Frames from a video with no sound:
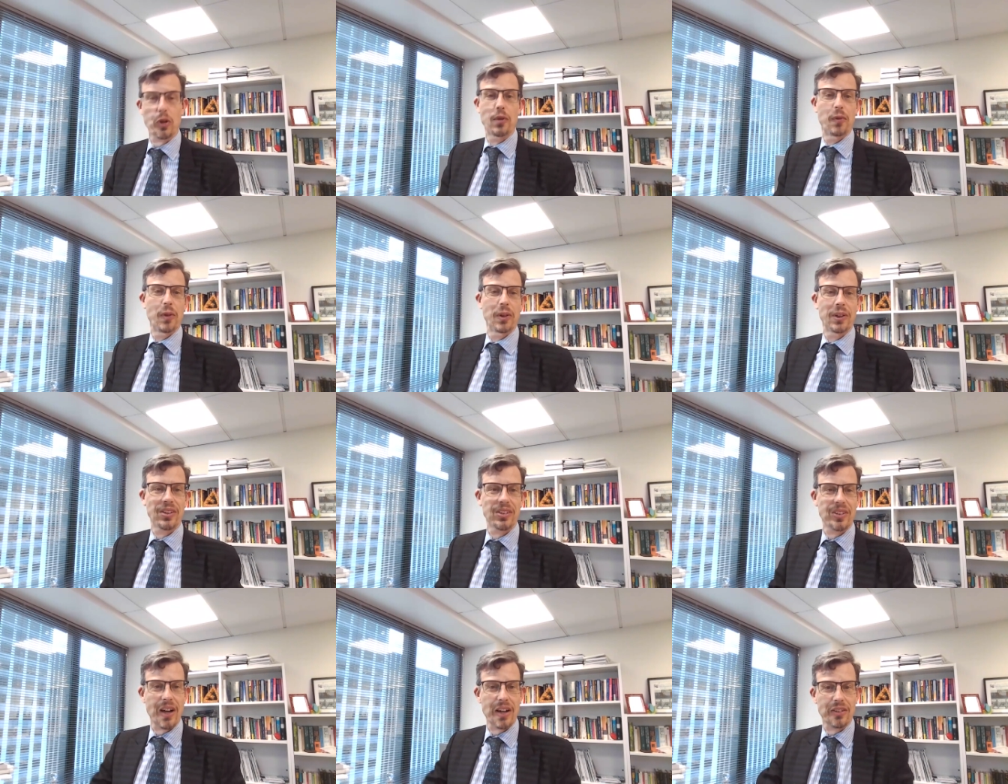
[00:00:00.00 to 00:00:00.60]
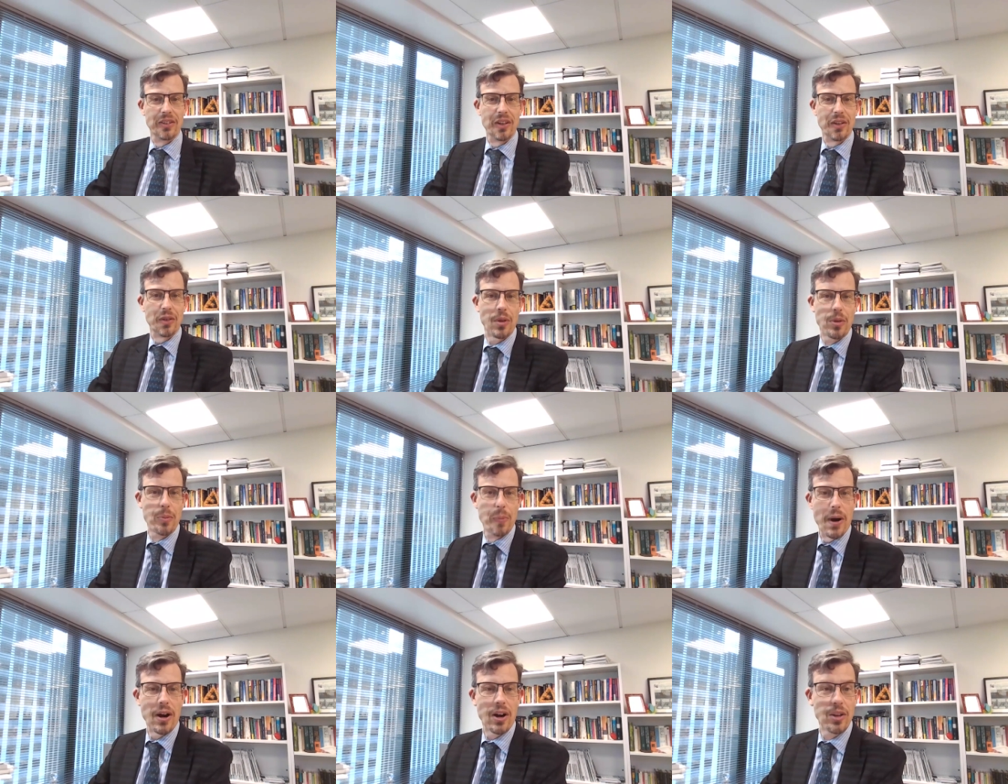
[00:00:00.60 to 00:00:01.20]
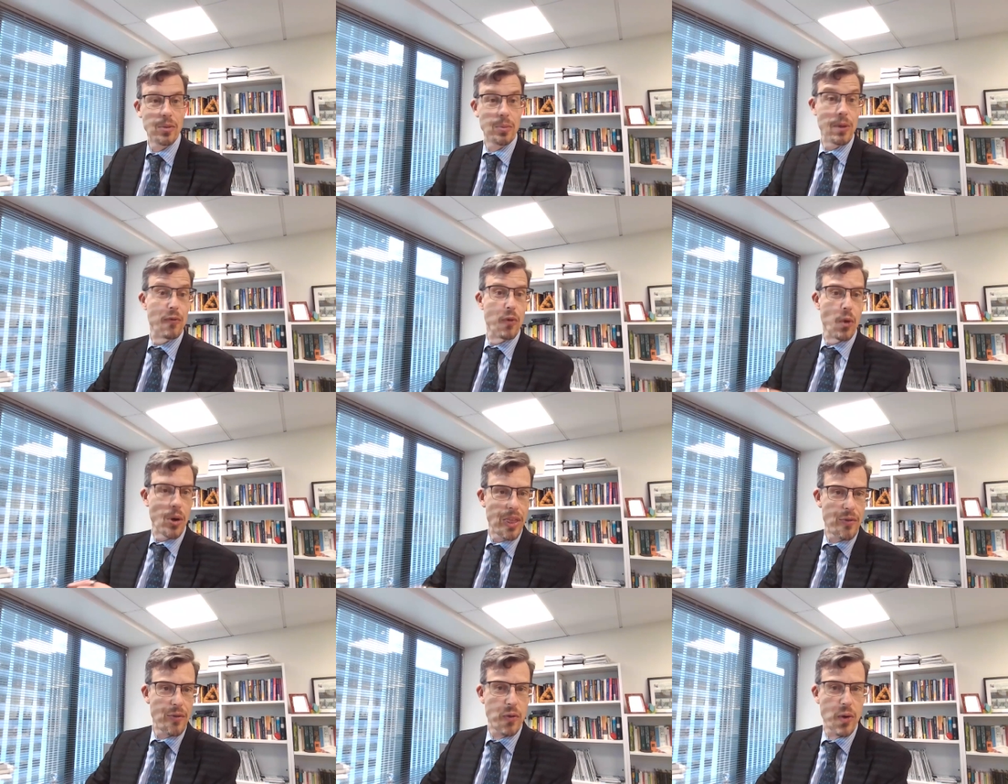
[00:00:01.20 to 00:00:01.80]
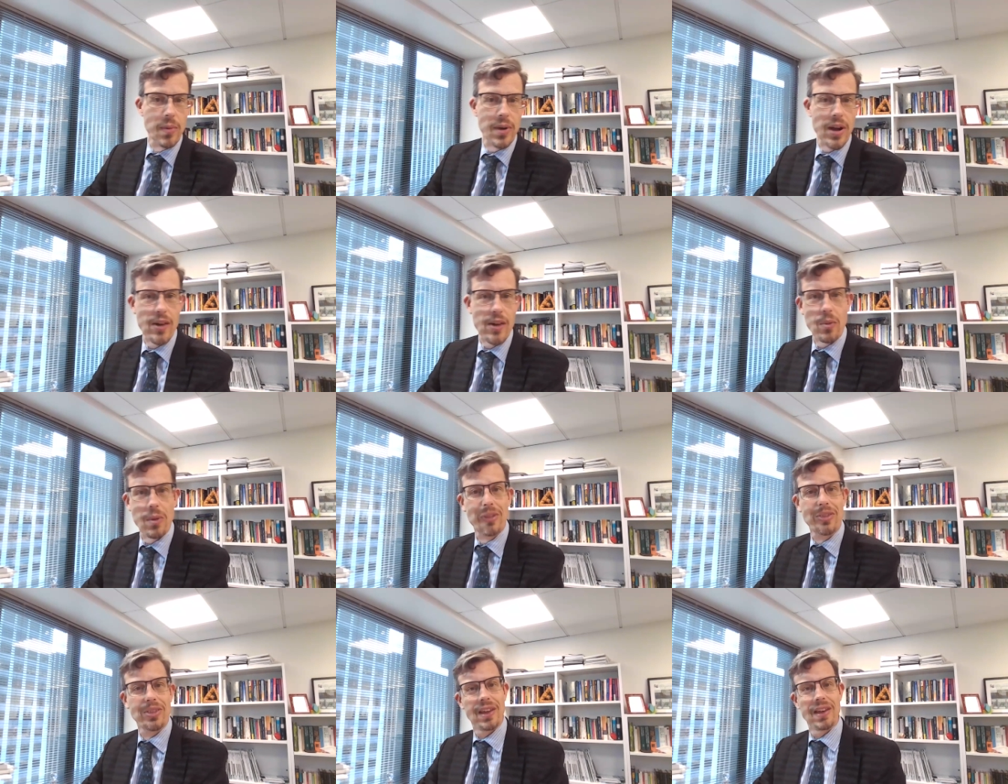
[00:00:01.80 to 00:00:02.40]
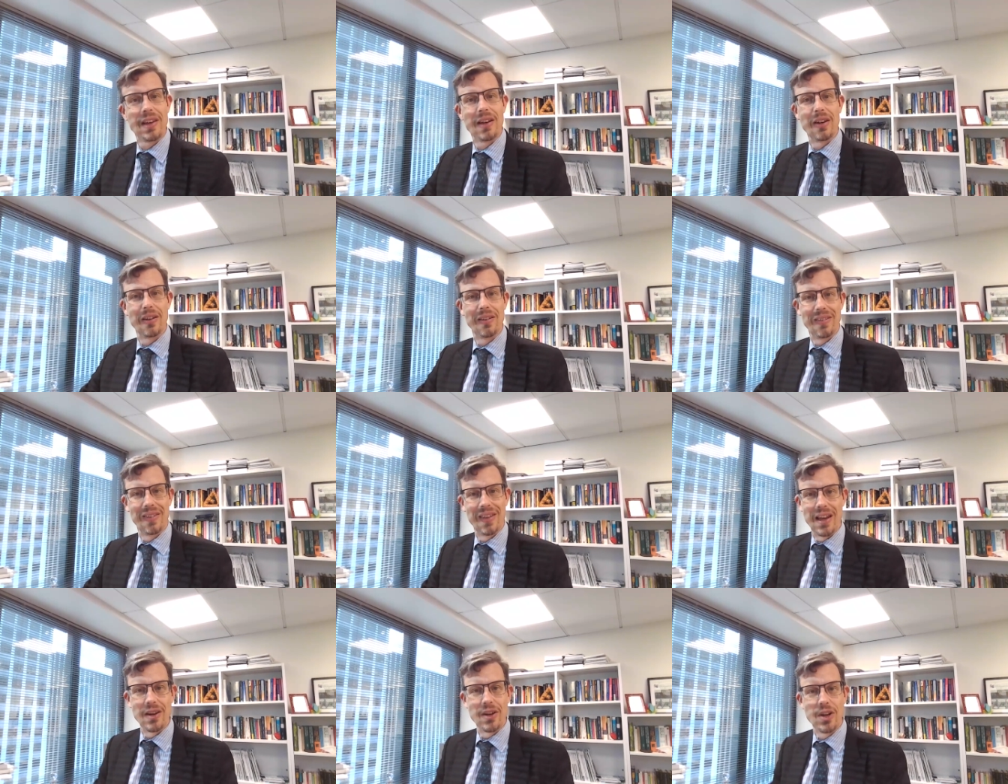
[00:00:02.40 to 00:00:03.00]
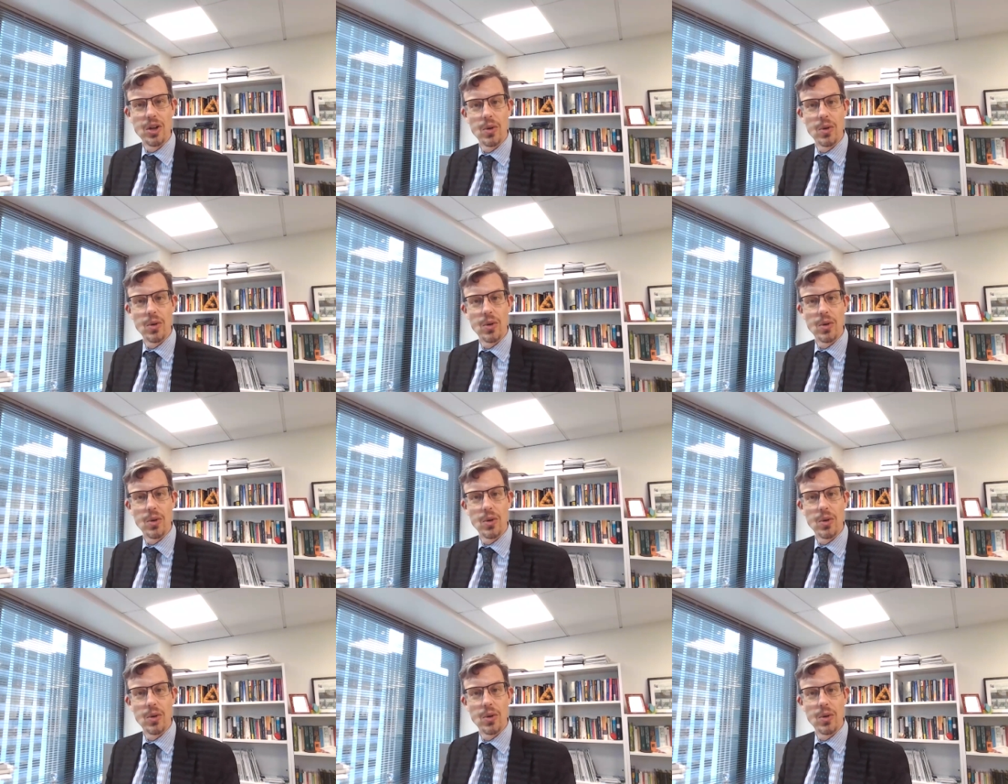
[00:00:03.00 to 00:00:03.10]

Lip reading: more fruitful discussions with parties before they form government than you